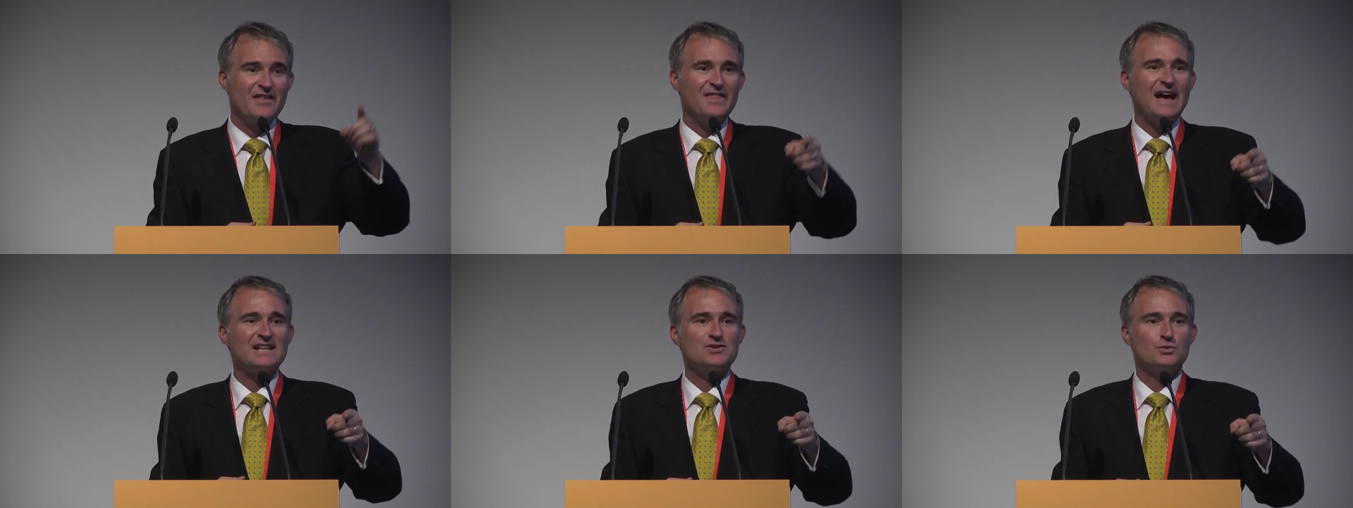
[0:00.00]

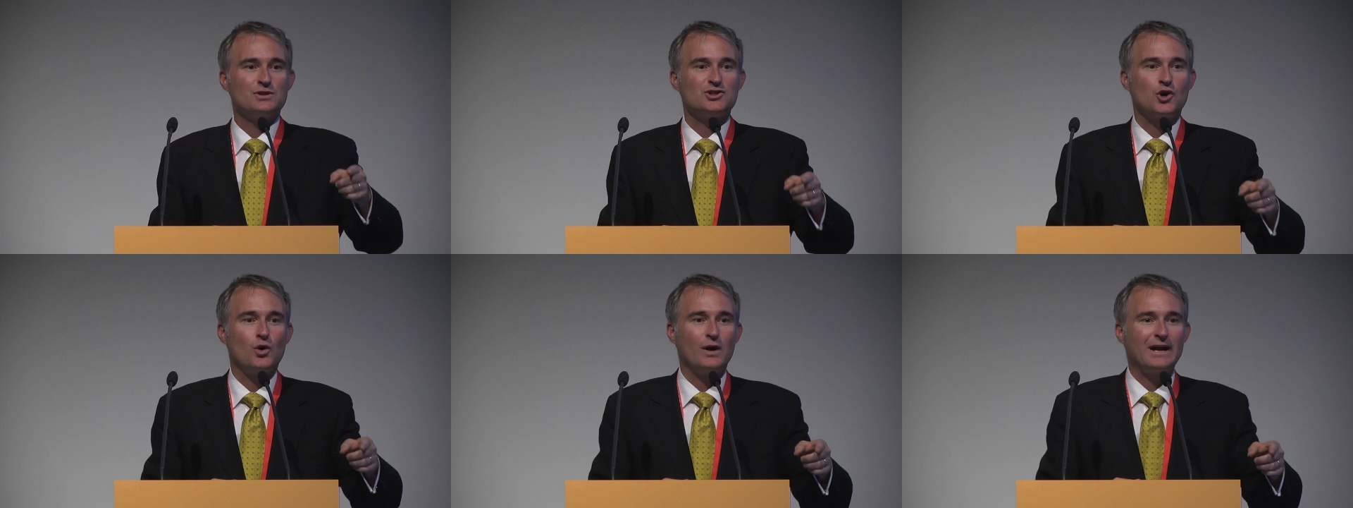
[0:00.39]
That's
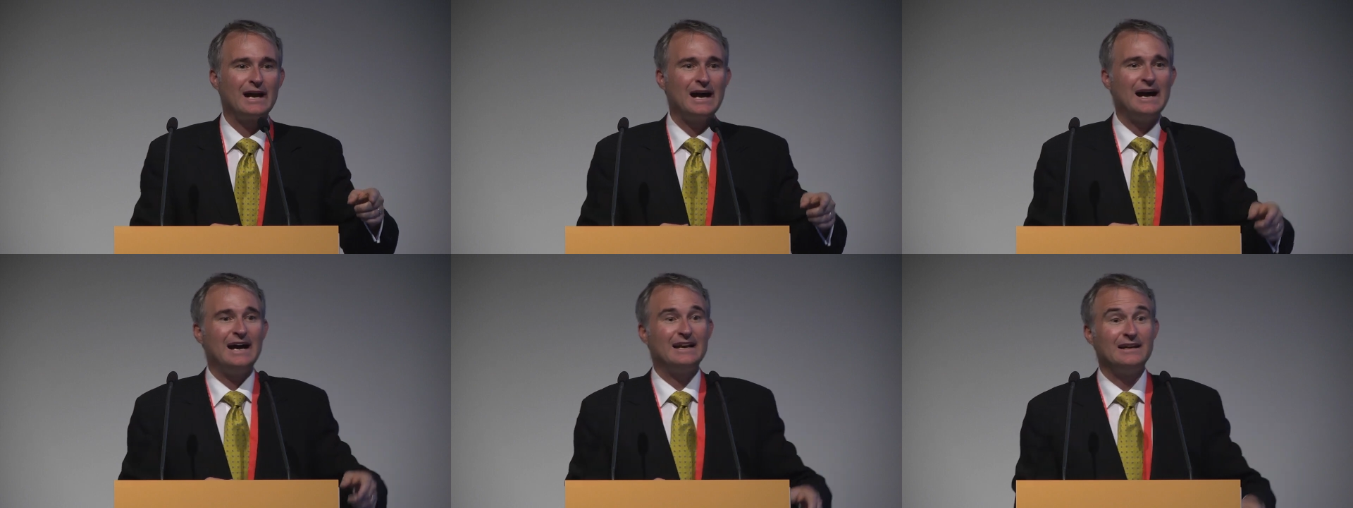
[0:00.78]
what's going
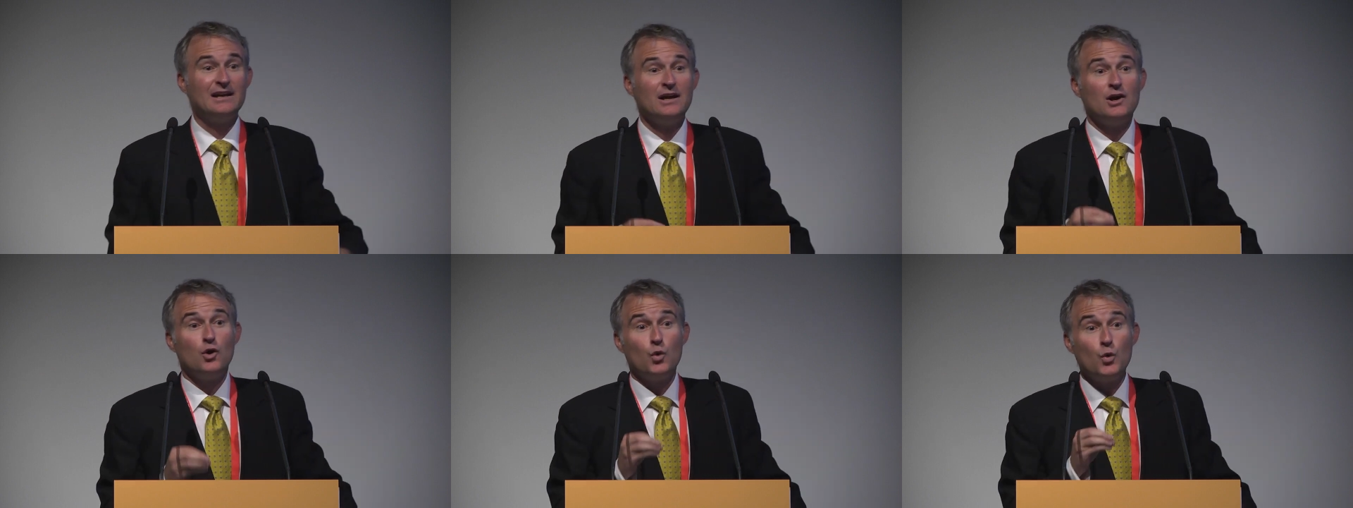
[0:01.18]
on.
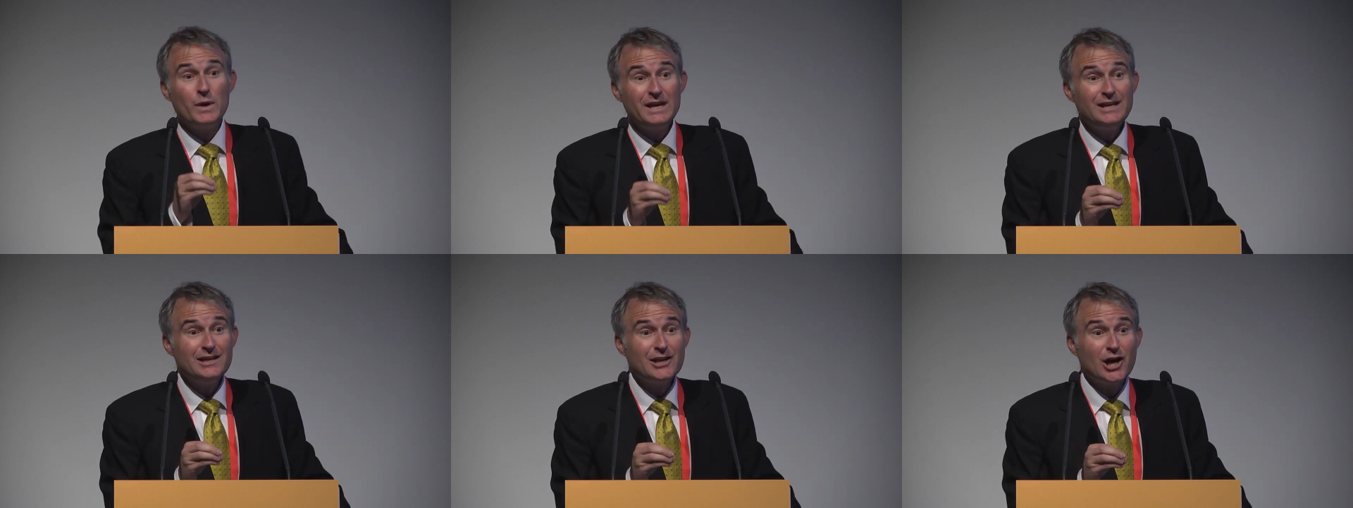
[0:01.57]

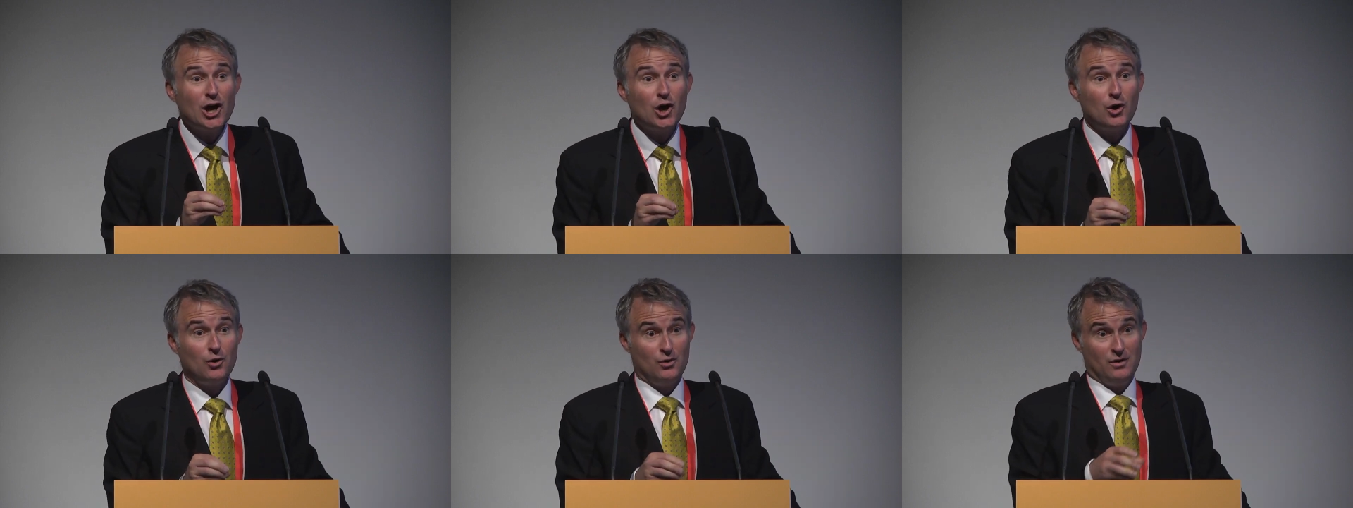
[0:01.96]
We
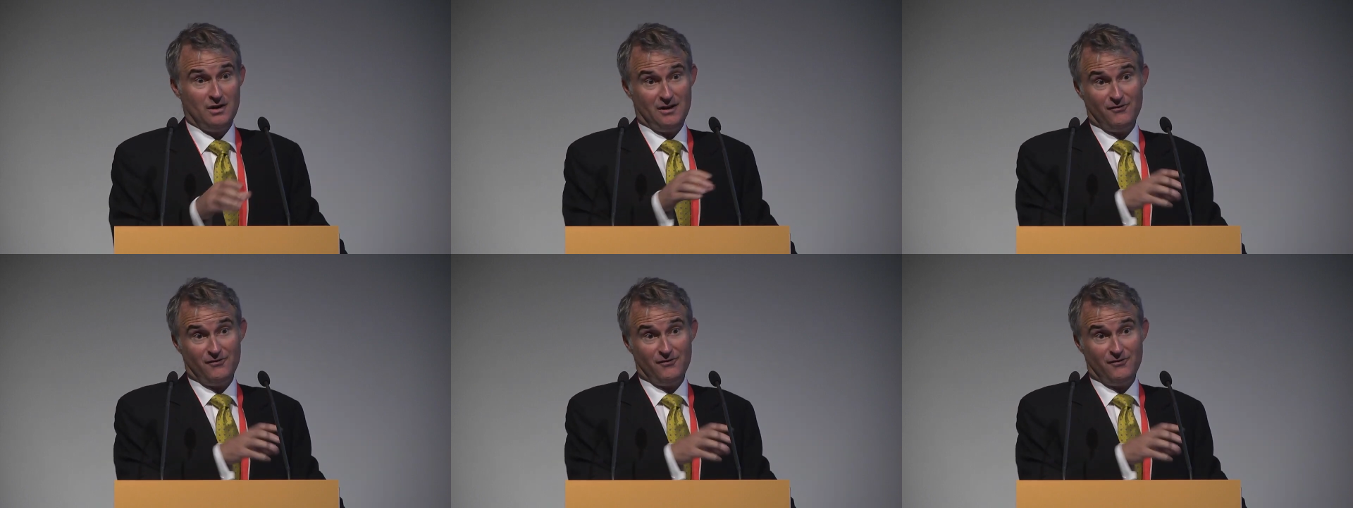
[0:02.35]
know